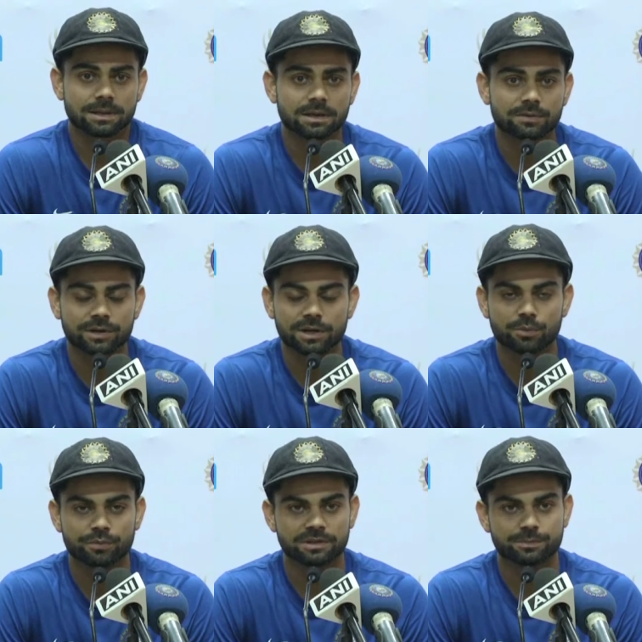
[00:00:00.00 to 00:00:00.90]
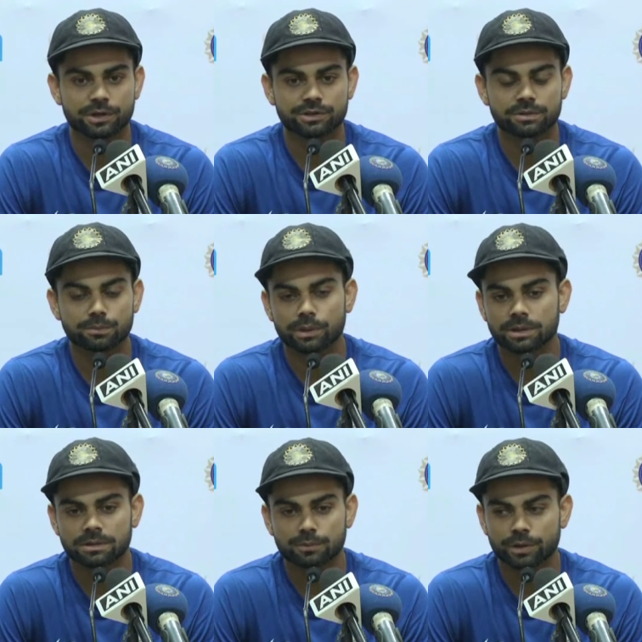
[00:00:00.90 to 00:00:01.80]
their freedom of expression,
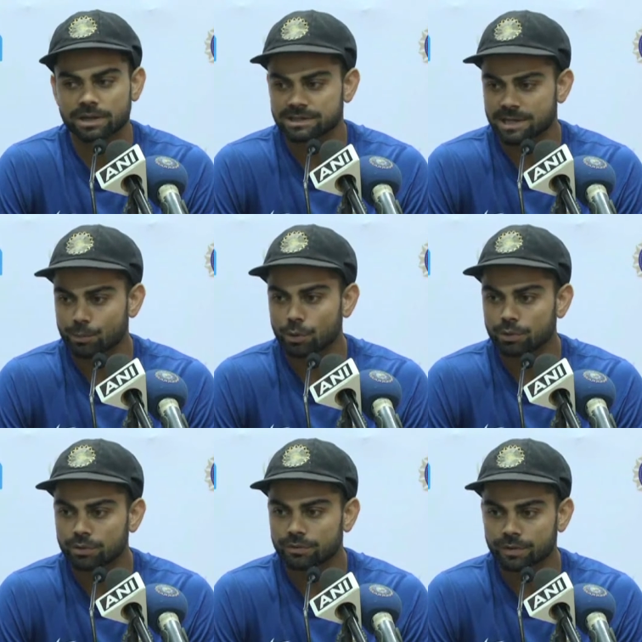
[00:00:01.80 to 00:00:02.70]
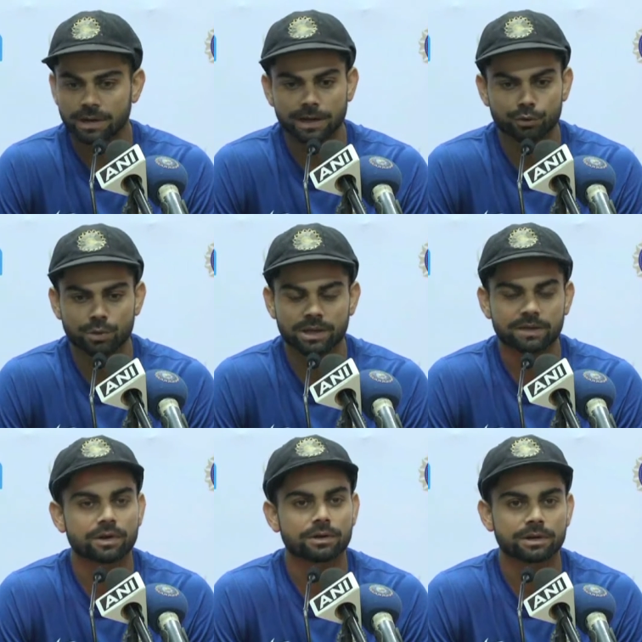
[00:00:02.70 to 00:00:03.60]
but when I step onto the field, I know I
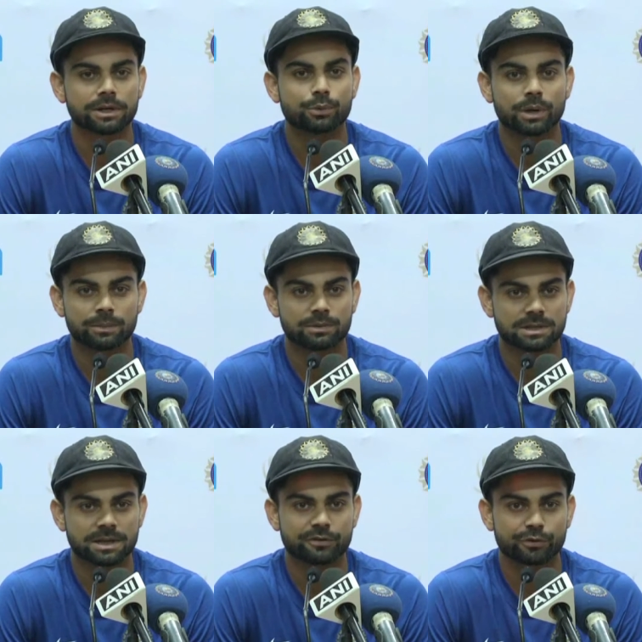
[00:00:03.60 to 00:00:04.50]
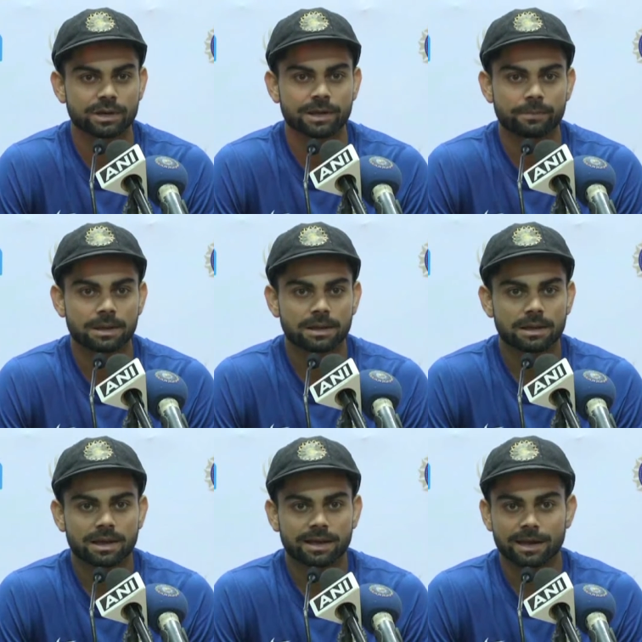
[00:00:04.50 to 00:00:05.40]
give one hundred twenty percent every time
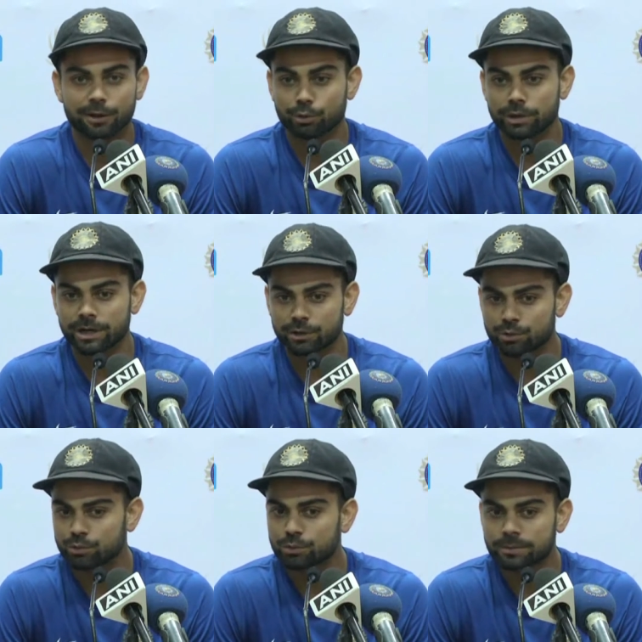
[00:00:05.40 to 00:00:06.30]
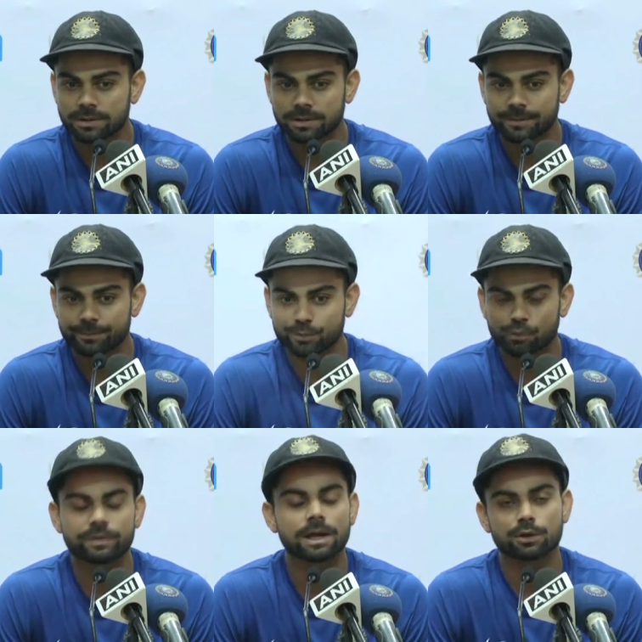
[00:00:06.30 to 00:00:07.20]
and I don't need to
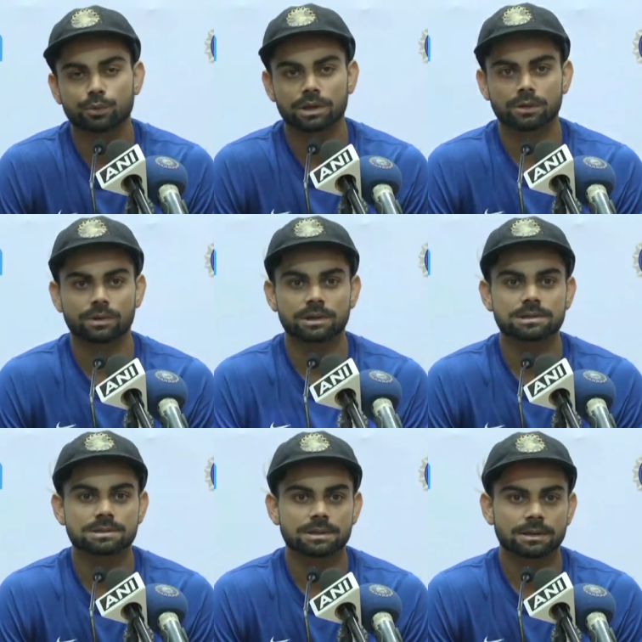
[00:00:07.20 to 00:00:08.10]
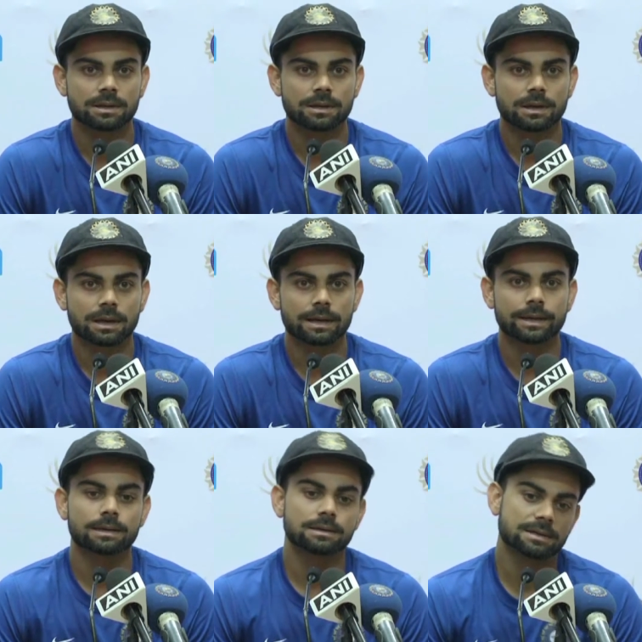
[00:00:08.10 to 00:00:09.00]
prove that to anyone else. I
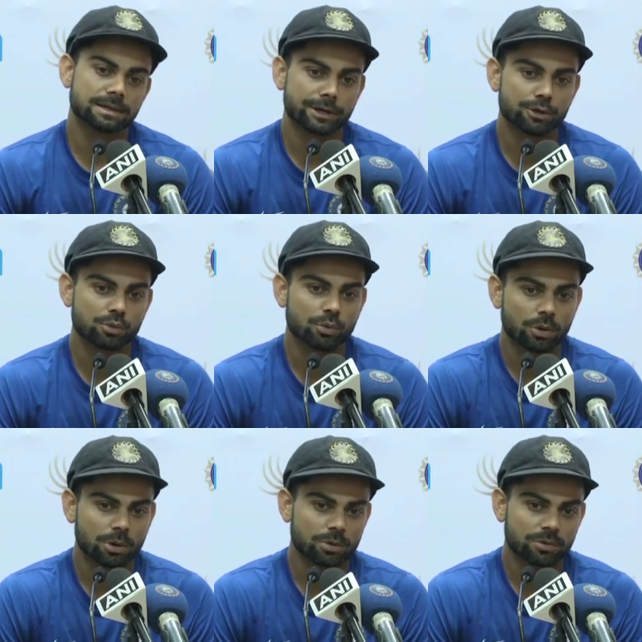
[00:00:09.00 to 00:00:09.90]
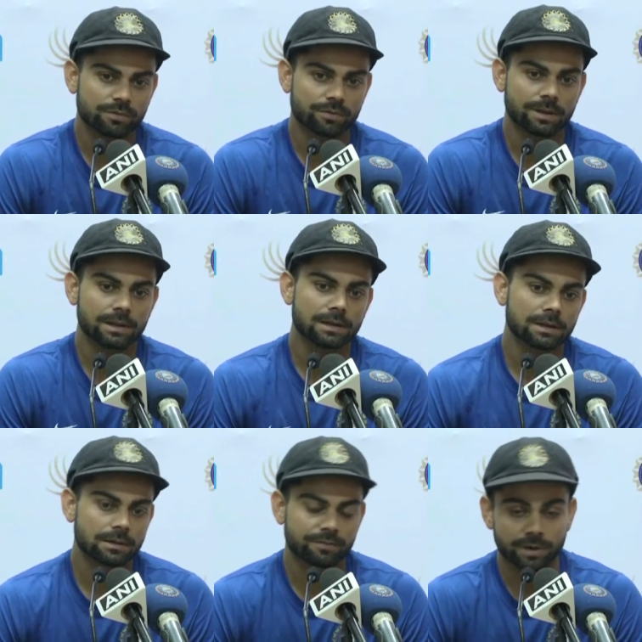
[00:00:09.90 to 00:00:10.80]
need to walk out of the
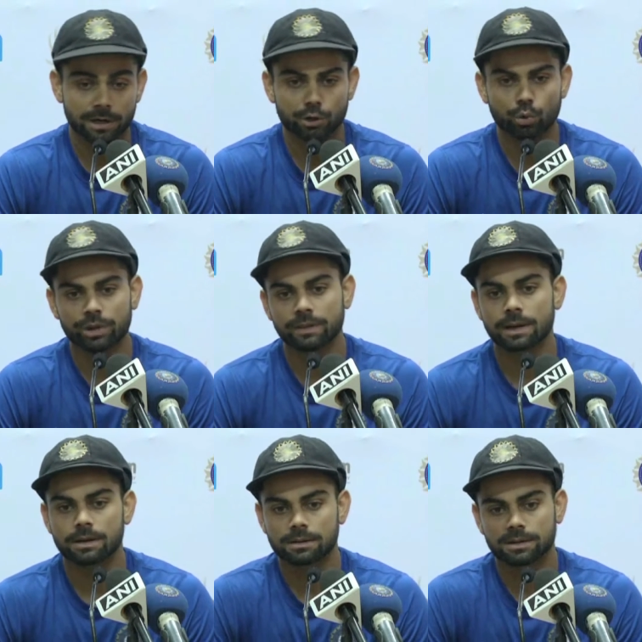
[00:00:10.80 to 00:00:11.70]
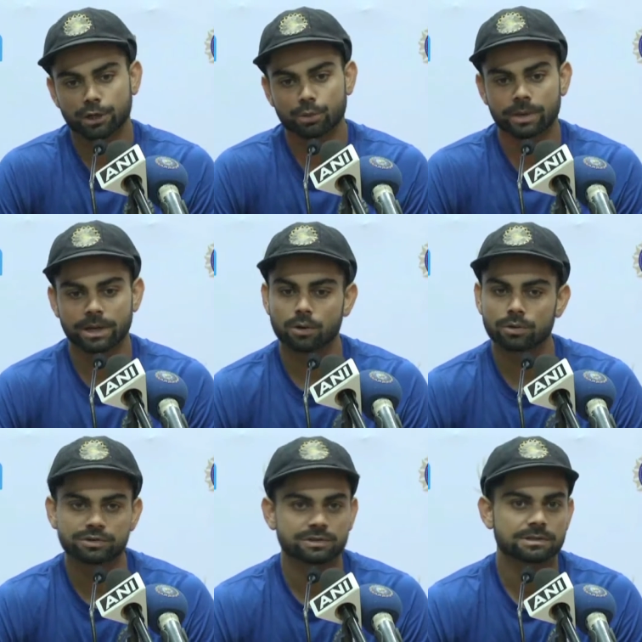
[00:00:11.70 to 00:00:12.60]
field field knowing that, you know, my
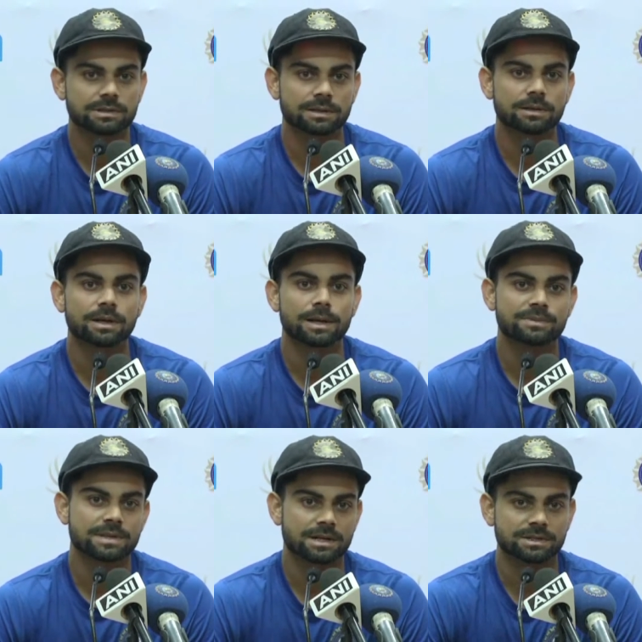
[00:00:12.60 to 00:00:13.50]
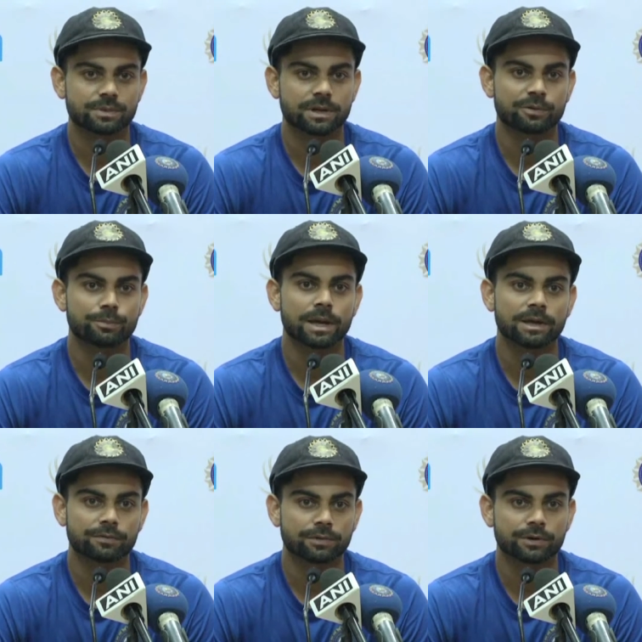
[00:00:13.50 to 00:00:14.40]
conscience is clear and I'm satisfied with
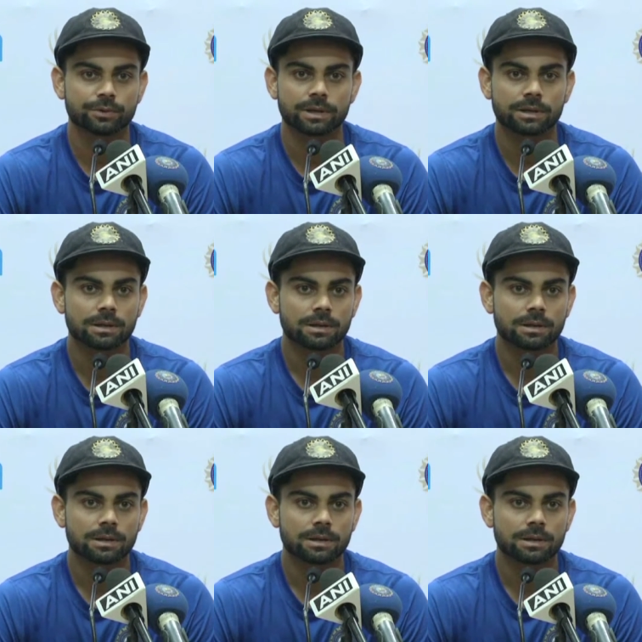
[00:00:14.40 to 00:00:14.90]
my effort today.